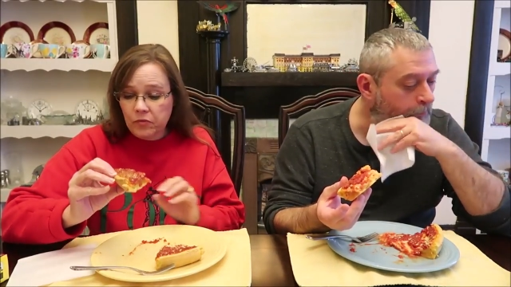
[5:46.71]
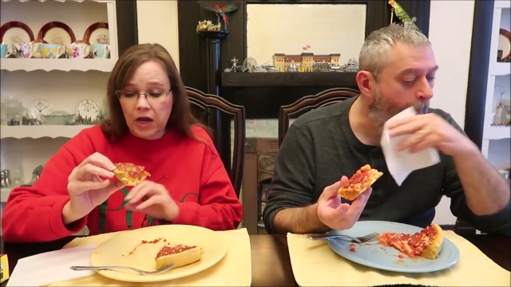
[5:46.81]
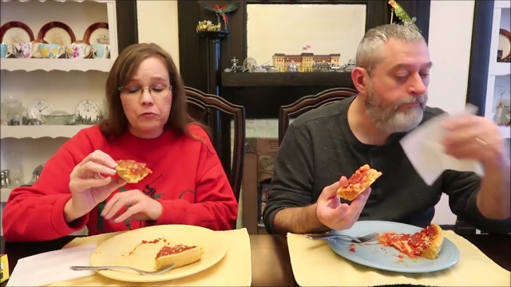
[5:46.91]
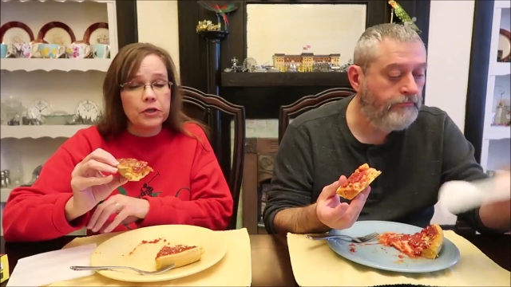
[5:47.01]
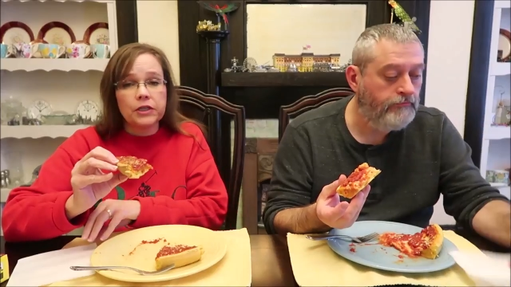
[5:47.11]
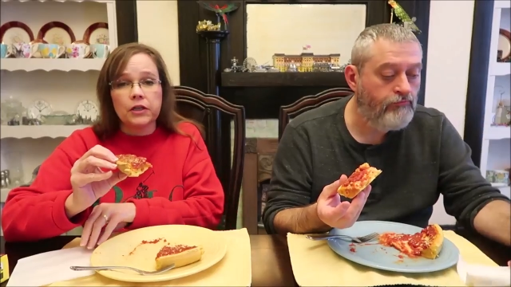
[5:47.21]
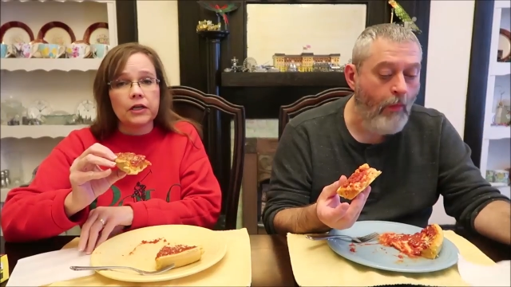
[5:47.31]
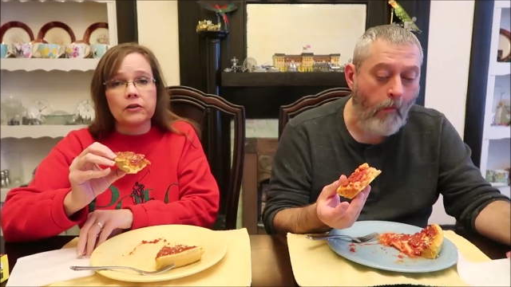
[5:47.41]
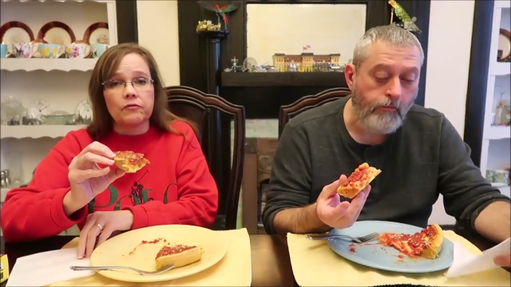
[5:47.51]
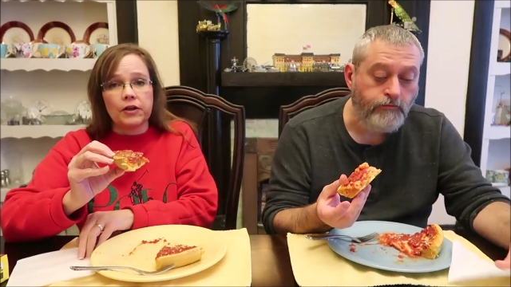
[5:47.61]
Speaker 1: I really
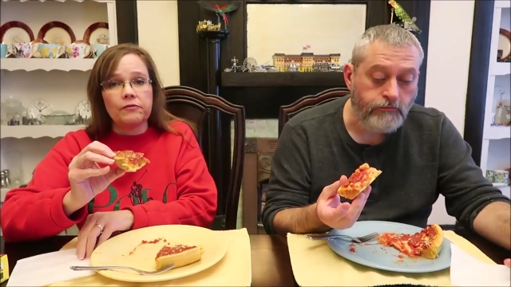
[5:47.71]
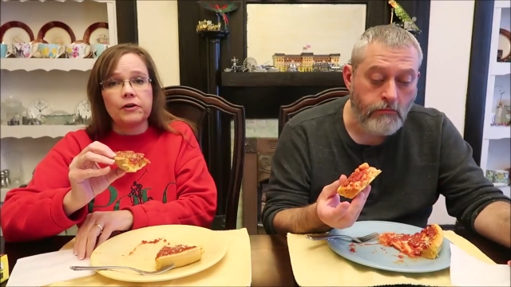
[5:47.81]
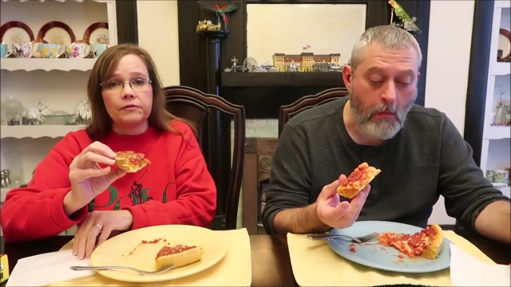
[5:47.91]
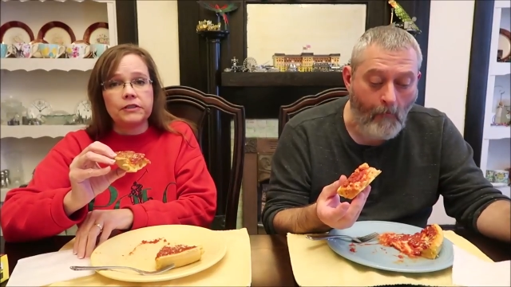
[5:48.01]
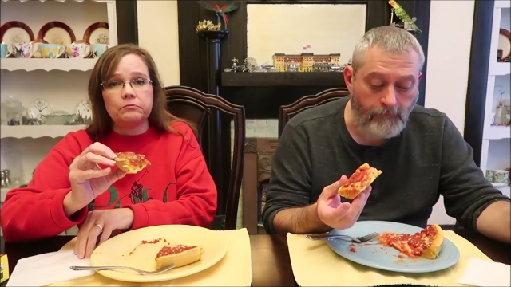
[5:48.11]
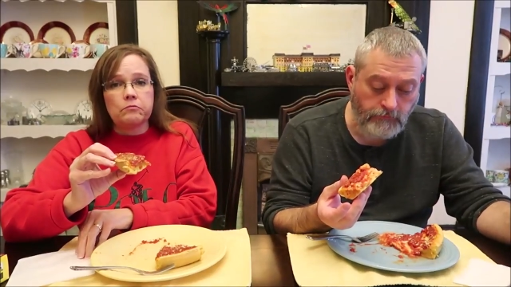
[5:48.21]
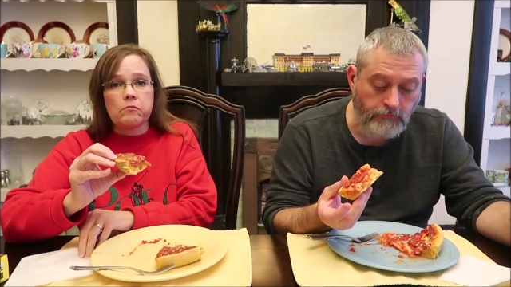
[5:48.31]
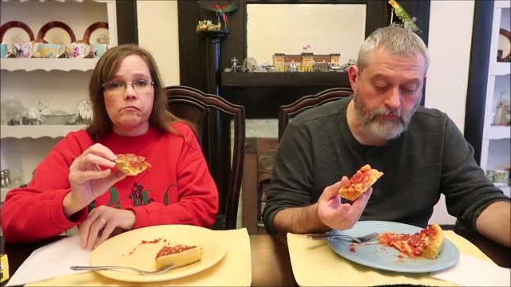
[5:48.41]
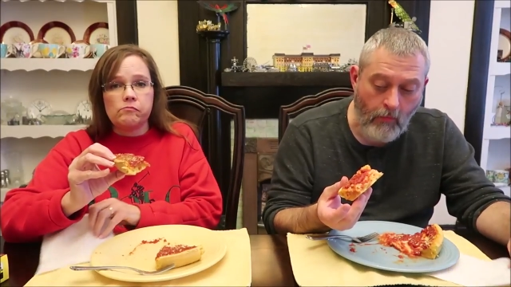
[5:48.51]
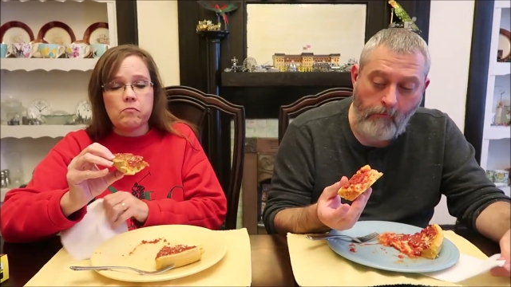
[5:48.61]
like the flavor of it.
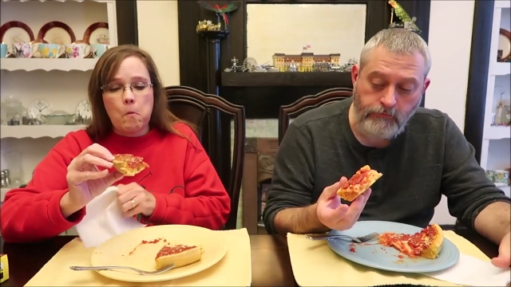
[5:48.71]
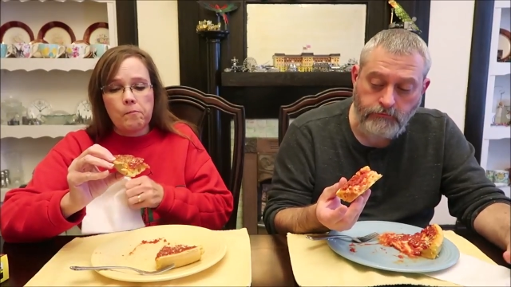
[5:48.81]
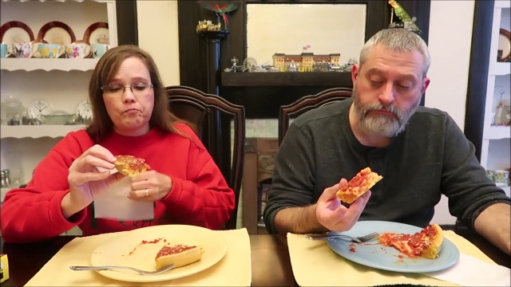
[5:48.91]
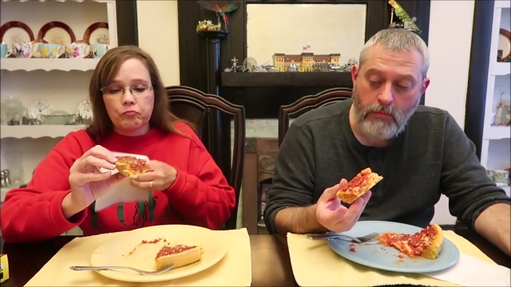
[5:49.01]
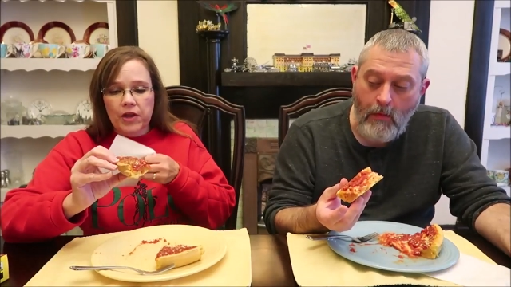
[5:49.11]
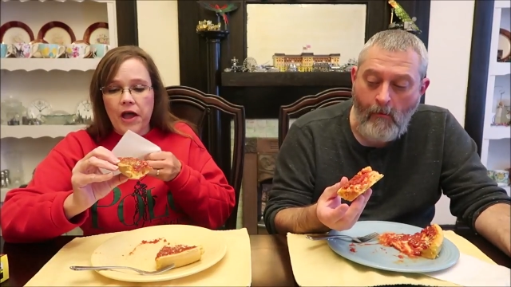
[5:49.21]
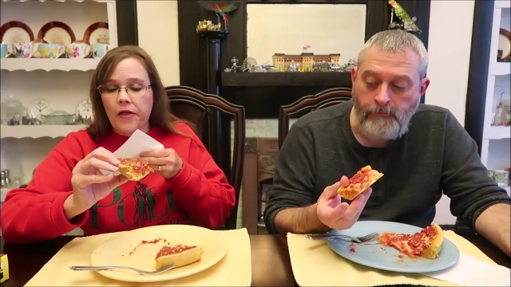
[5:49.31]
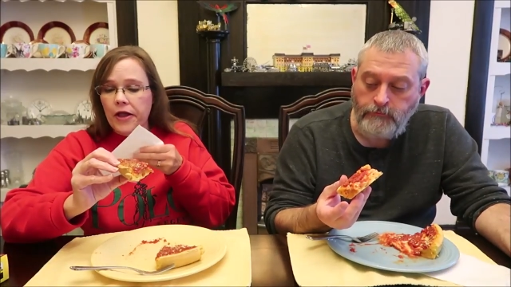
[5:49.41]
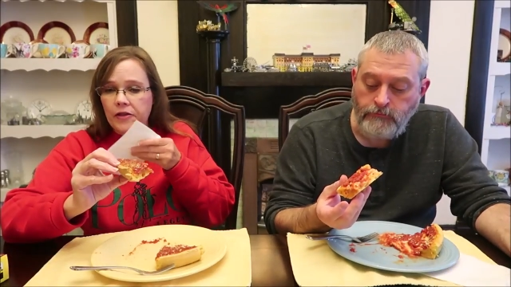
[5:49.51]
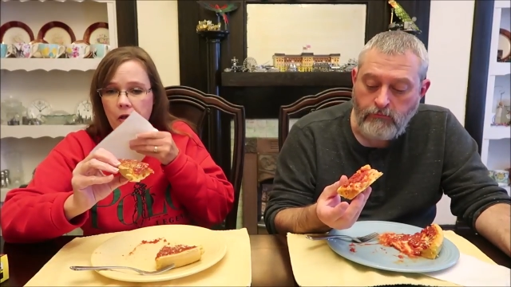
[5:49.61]
Mm-hmm. I
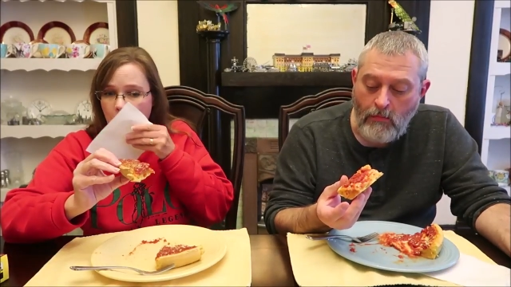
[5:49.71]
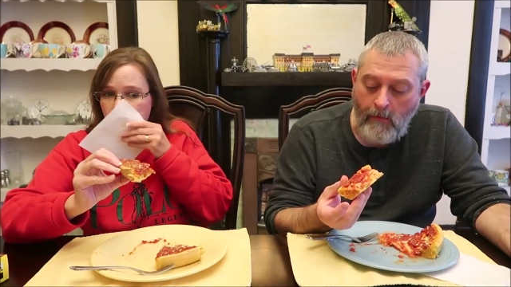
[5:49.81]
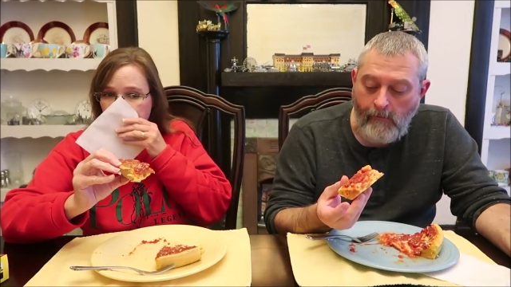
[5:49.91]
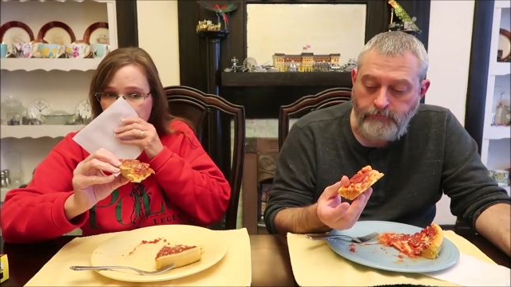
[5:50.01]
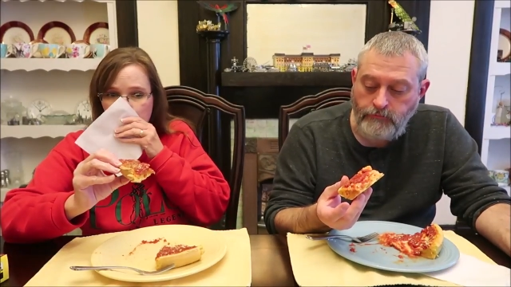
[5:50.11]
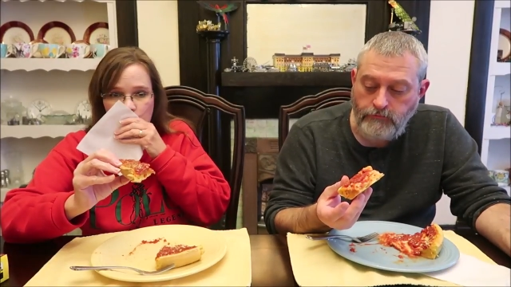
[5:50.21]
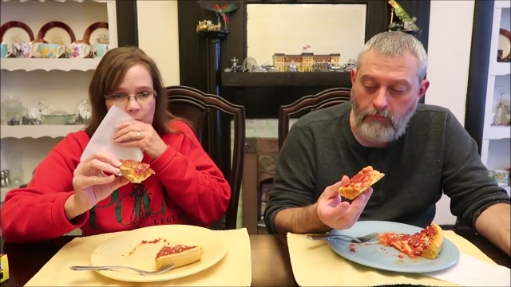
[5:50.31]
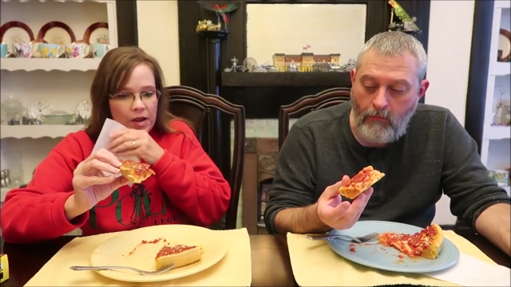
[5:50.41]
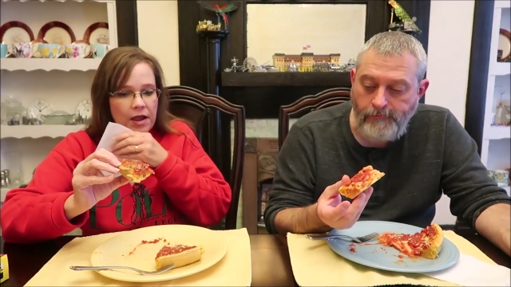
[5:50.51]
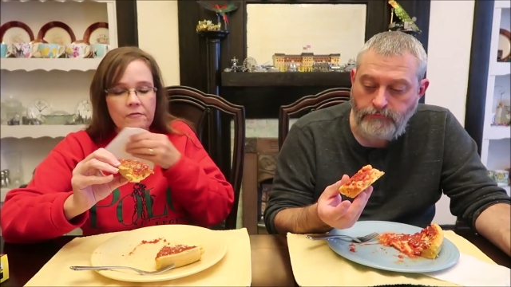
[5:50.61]
like
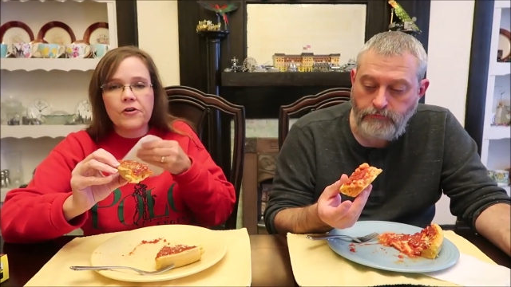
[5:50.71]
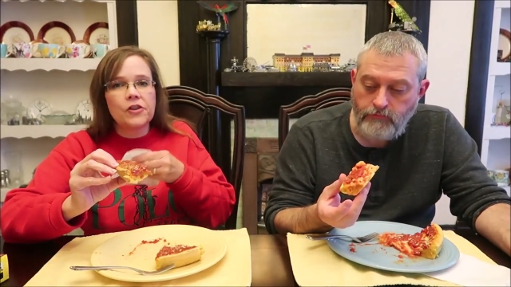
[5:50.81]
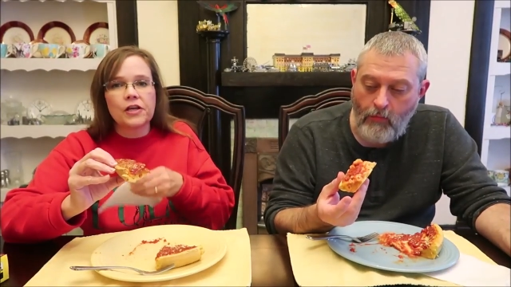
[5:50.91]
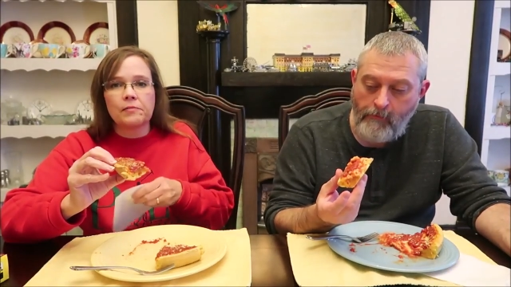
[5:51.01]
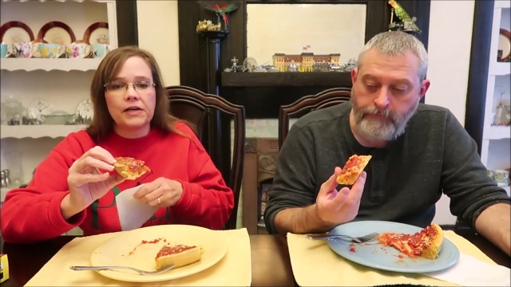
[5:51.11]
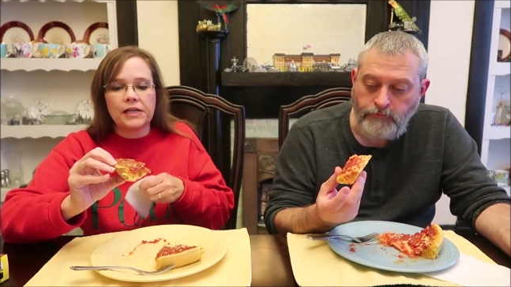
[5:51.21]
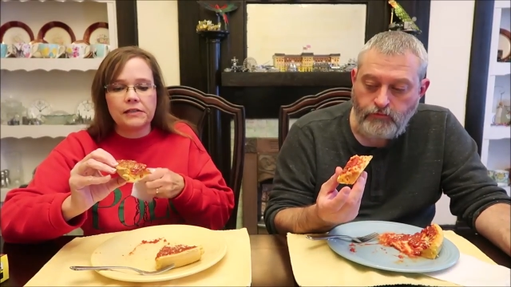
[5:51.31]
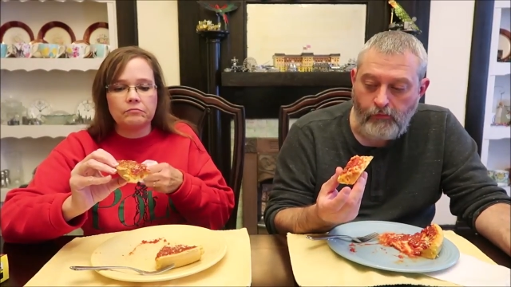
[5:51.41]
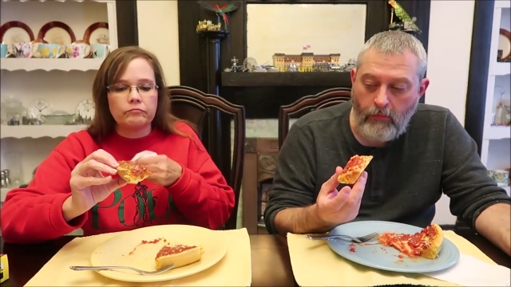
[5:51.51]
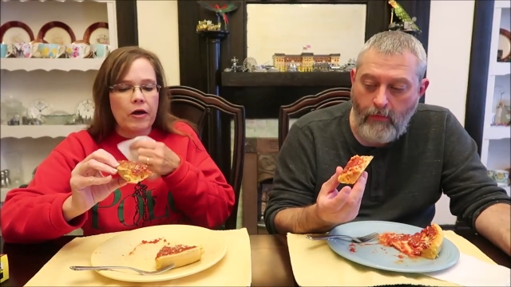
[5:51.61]
everything about
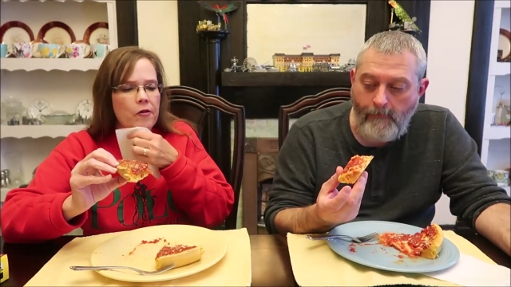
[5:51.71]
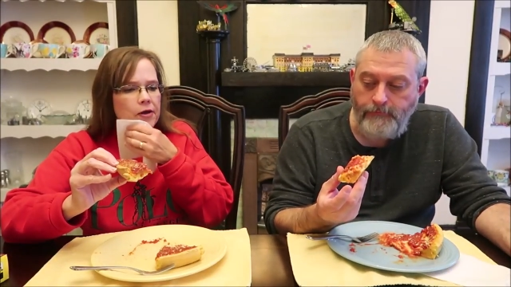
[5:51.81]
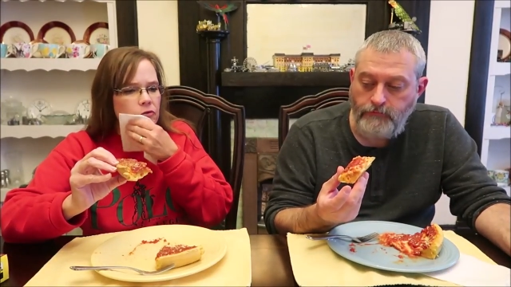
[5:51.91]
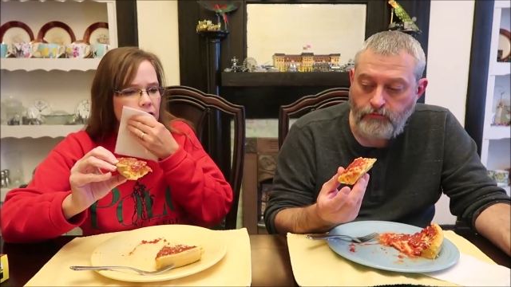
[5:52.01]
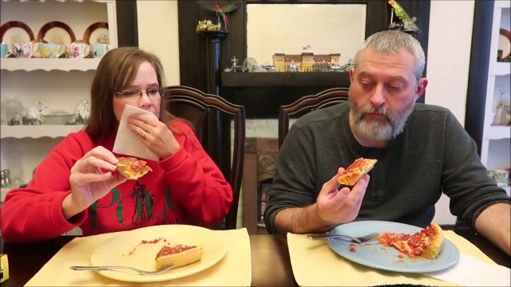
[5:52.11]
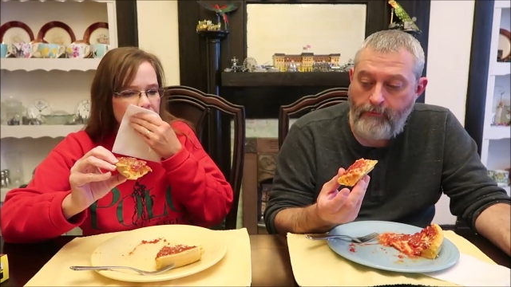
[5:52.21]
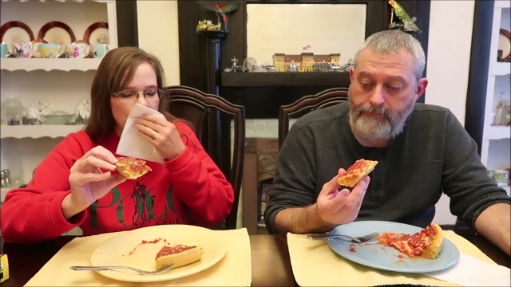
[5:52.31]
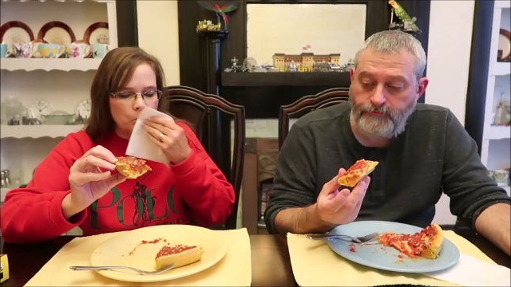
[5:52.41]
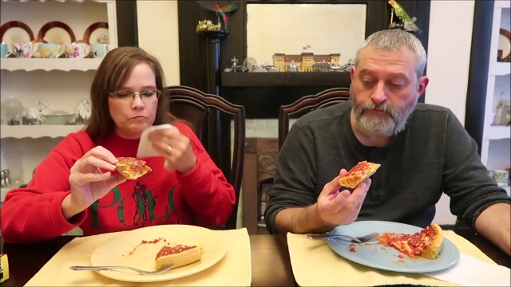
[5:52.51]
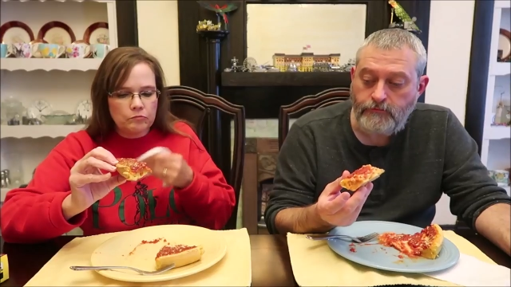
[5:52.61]
it. I like the
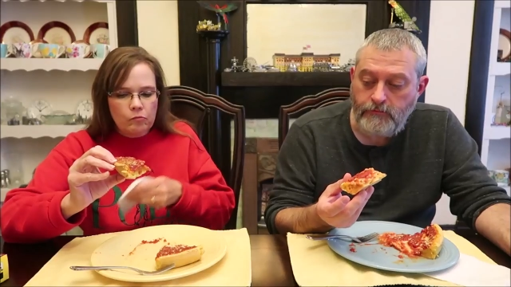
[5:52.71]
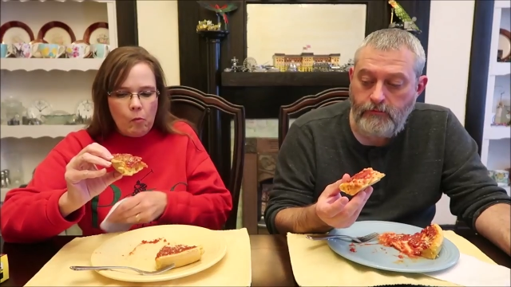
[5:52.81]
um,